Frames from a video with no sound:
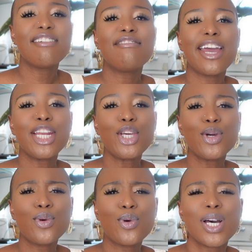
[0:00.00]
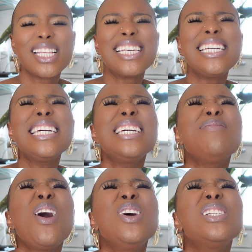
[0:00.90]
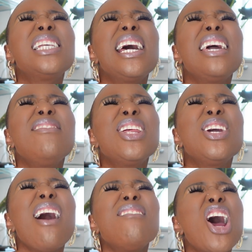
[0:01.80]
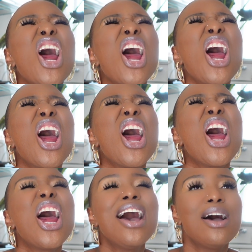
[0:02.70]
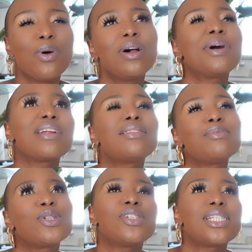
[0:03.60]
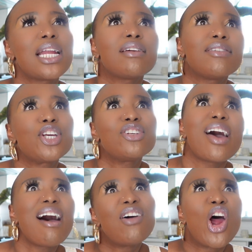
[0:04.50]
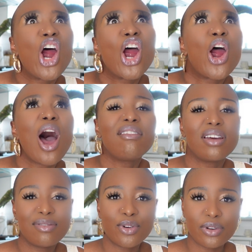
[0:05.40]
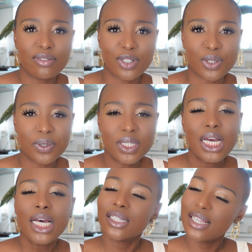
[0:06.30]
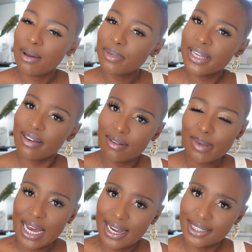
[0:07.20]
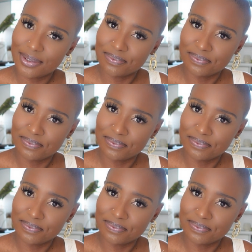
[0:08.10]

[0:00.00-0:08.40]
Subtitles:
Venue, the most stunning venue ever. Well, one of the most stunning venues I've ever reviewed, so I'm gonna give them a 9.